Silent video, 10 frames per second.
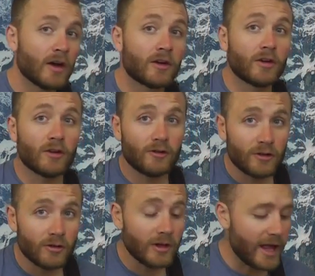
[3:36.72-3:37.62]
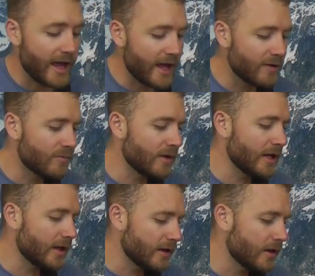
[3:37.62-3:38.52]
'cause you led
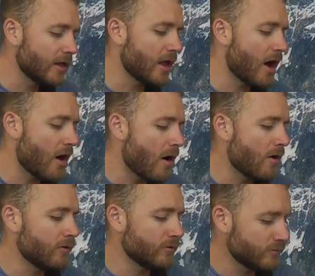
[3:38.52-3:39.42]
me along.